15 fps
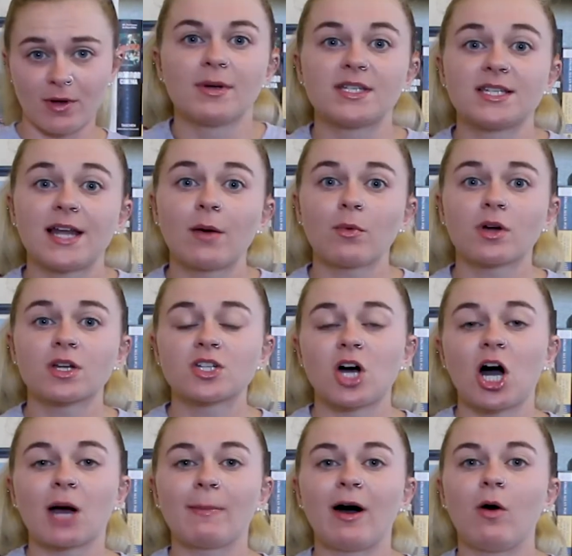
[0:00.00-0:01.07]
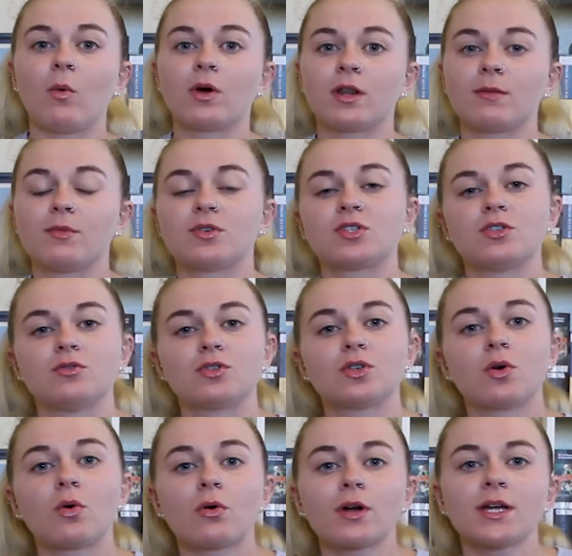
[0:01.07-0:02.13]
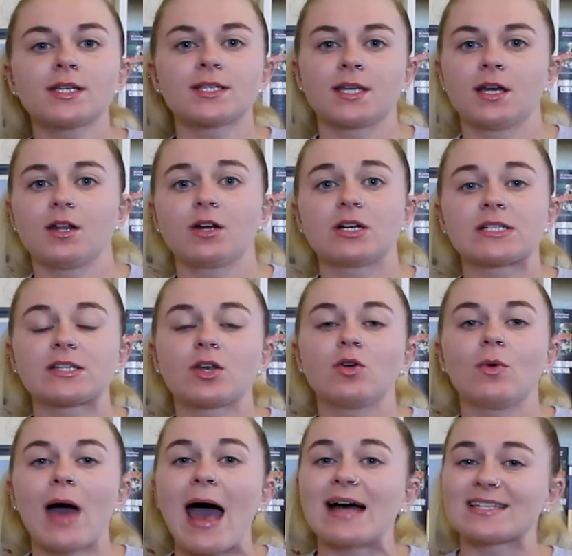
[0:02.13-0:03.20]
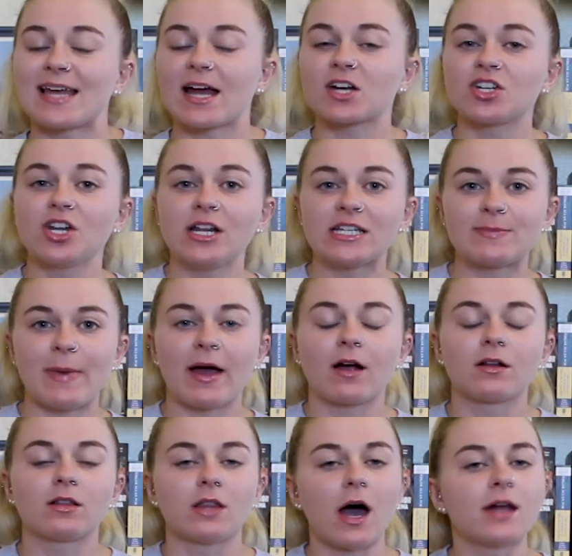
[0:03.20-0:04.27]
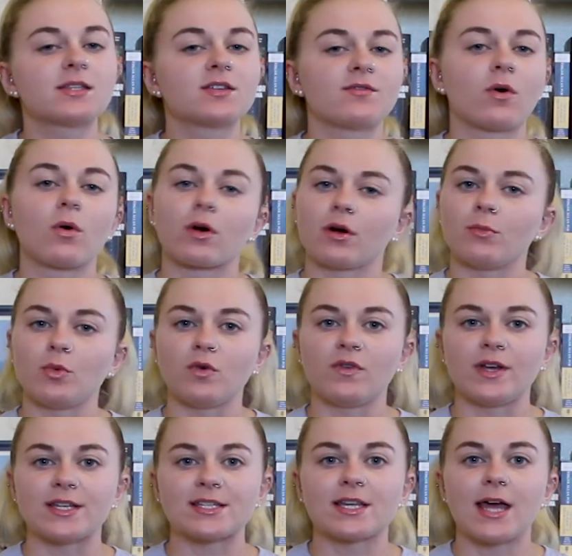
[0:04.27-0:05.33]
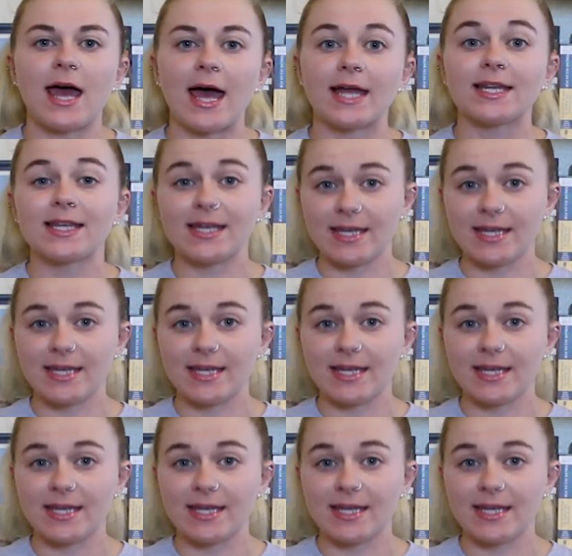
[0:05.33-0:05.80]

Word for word: But today we're going to talk about one of the most notorious killers who has actually inspired lots of horror movies, Ed